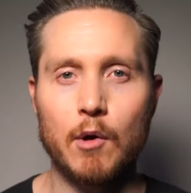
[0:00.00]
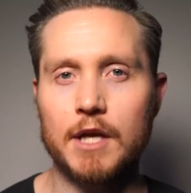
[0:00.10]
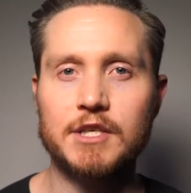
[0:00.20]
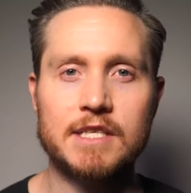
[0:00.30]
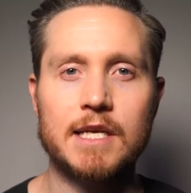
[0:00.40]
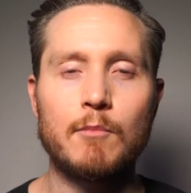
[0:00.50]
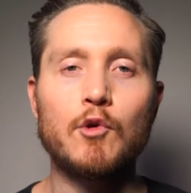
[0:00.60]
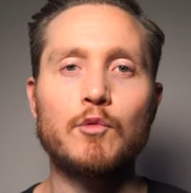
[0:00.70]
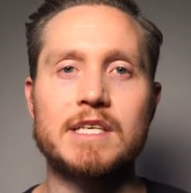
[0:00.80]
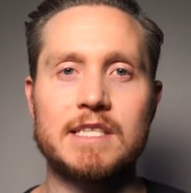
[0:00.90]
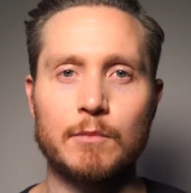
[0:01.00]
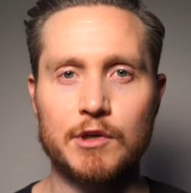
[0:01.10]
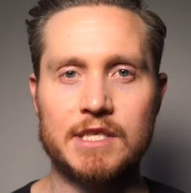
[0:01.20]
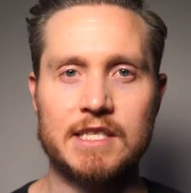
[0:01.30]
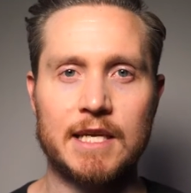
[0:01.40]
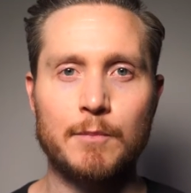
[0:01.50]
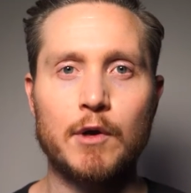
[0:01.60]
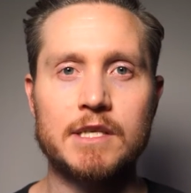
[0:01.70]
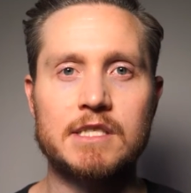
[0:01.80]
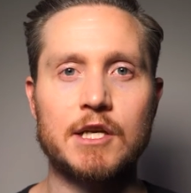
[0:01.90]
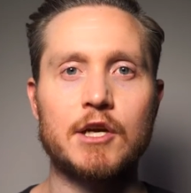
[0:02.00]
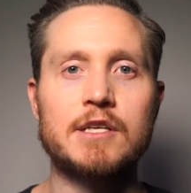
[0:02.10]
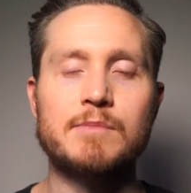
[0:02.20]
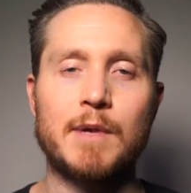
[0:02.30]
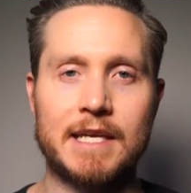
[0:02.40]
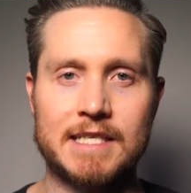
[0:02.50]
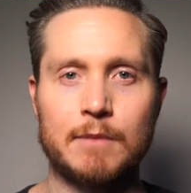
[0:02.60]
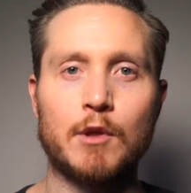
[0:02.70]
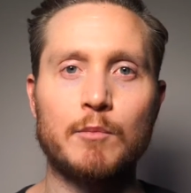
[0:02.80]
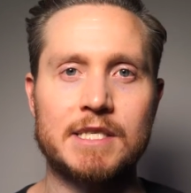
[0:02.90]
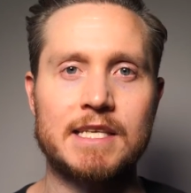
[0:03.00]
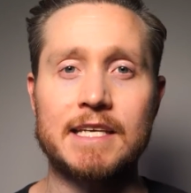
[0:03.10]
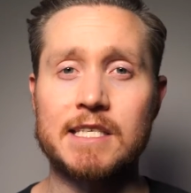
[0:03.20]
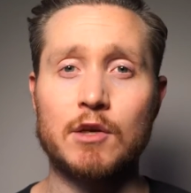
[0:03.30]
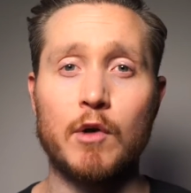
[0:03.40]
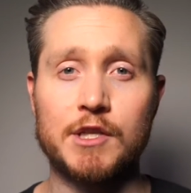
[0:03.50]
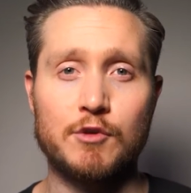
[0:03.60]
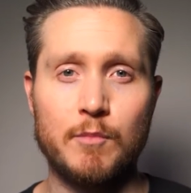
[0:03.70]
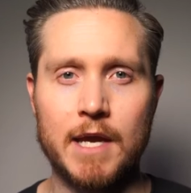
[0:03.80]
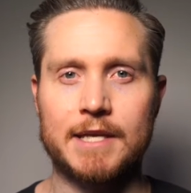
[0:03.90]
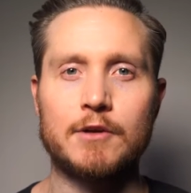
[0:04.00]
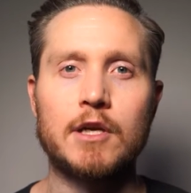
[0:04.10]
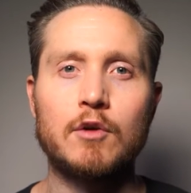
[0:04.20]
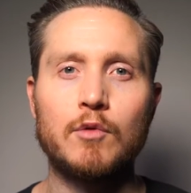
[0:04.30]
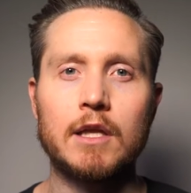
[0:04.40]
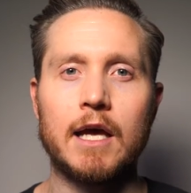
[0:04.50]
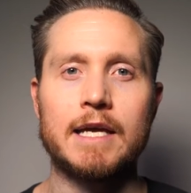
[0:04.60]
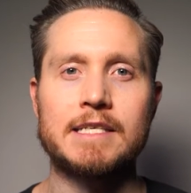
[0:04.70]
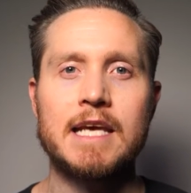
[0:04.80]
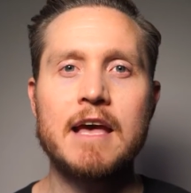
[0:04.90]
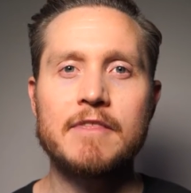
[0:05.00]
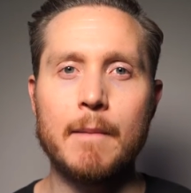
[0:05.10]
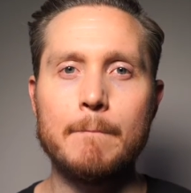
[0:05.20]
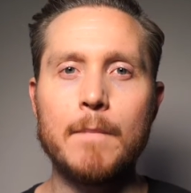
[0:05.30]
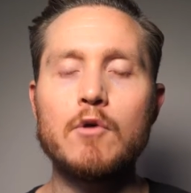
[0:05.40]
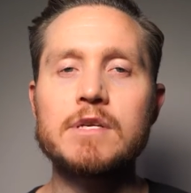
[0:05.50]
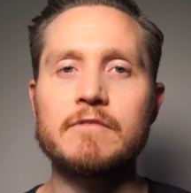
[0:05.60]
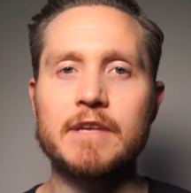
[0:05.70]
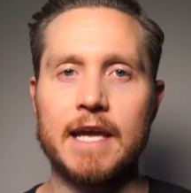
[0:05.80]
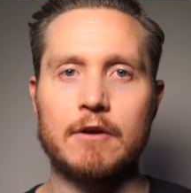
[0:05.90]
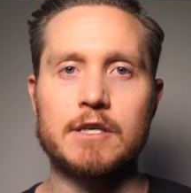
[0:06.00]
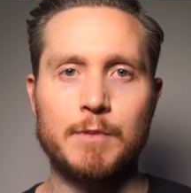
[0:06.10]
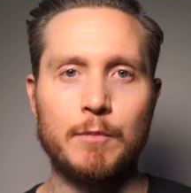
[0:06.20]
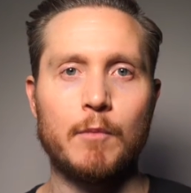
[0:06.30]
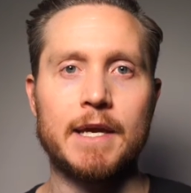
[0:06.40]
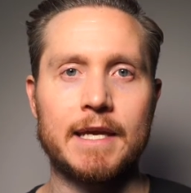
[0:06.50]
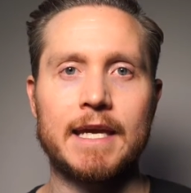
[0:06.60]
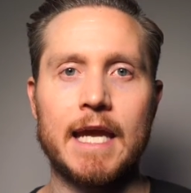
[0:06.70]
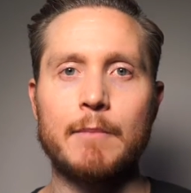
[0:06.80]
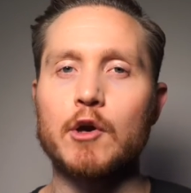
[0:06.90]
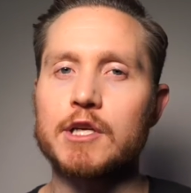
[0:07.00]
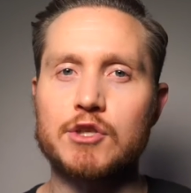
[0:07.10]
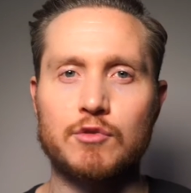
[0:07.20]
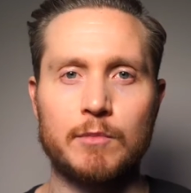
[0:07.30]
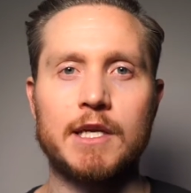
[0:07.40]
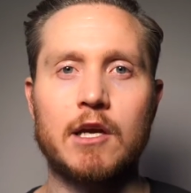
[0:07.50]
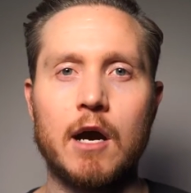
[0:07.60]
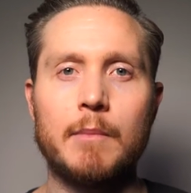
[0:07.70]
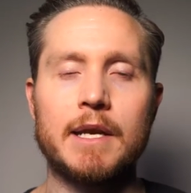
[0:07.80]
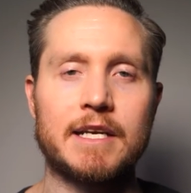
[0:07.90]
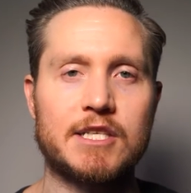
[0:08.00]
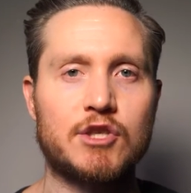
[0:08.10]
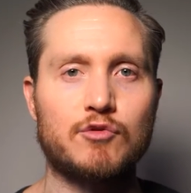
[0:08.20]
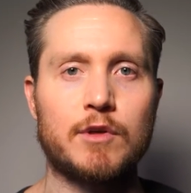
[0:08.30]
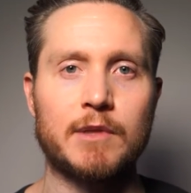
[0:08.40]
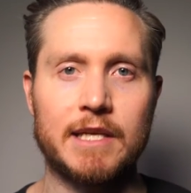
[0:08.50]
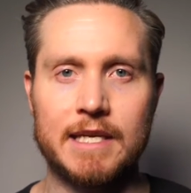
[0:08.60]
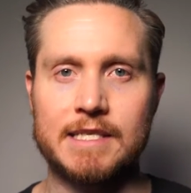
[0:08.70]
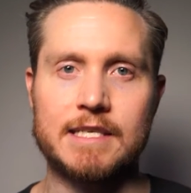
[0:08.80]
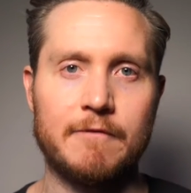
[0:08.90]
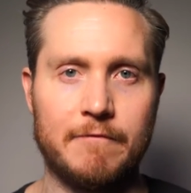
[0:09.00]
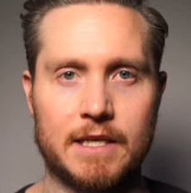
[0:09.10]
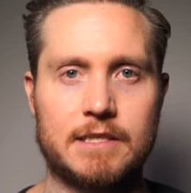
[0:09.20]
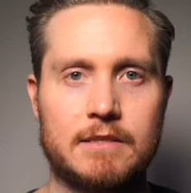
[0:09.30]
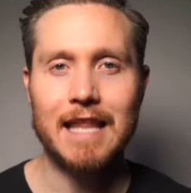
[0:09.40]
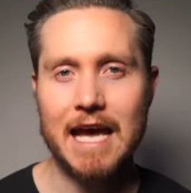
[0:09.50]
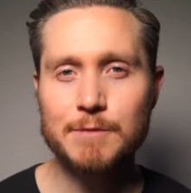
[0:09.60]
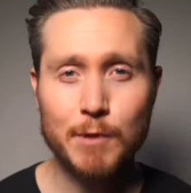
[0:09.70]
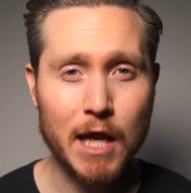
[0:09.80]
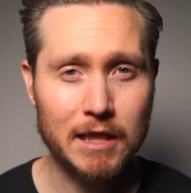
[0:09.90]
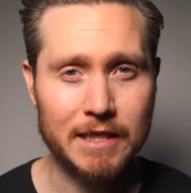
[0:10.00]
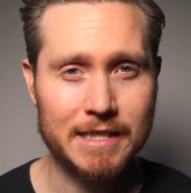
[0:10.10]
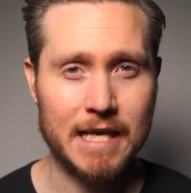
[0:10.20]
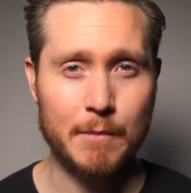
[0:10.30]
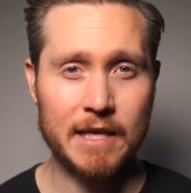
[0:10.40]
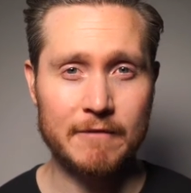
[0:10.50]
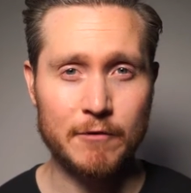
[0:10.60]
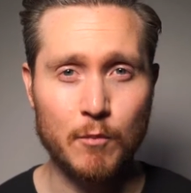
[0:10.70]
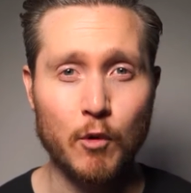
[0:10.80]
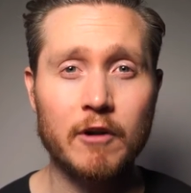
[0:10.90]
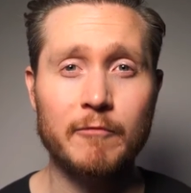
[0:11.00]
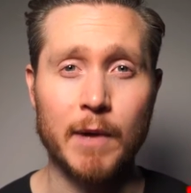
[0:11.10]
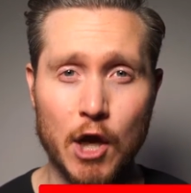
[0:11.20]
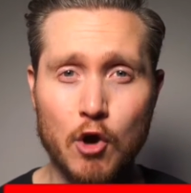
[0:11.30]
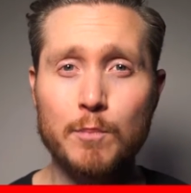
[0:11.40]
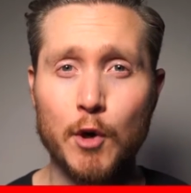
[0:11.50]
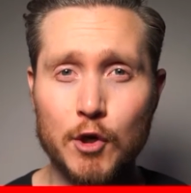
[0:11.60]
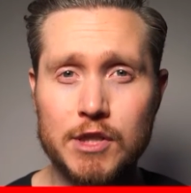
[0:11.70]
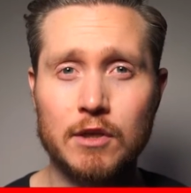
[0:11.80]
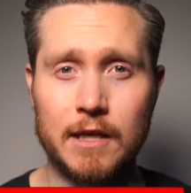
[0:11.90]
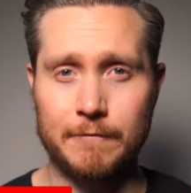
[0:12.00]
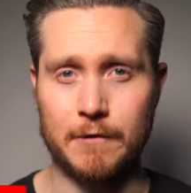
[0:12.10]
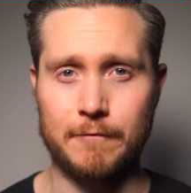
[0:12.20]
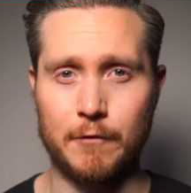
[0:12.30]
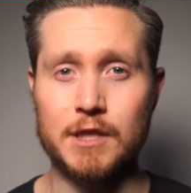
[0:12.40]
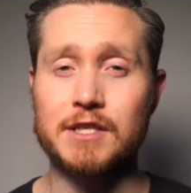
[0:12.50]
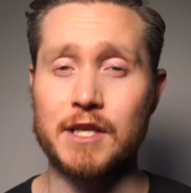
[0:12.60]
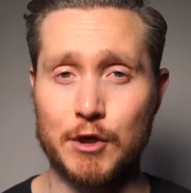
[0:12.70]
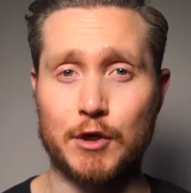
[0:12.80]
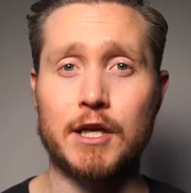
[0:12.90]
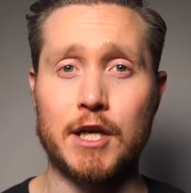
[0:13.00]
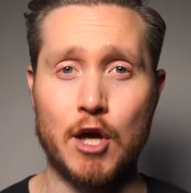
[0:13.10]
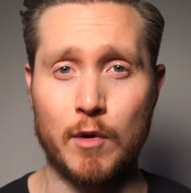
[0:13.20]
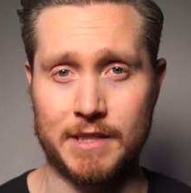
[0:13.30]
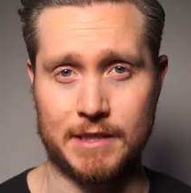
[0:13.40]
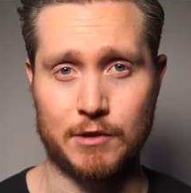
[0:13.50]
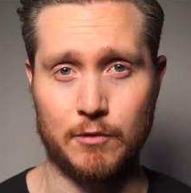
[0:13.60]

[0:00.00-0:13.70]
watching someone with similar sticking points to yours, making similar mistakes to the ones you make, you're gonna realize that most of the errors people make in game are extremely common and extremely easy to fix. Last but not least, I'm gonna give you more of my own personal infield footage than you're gonna know what to do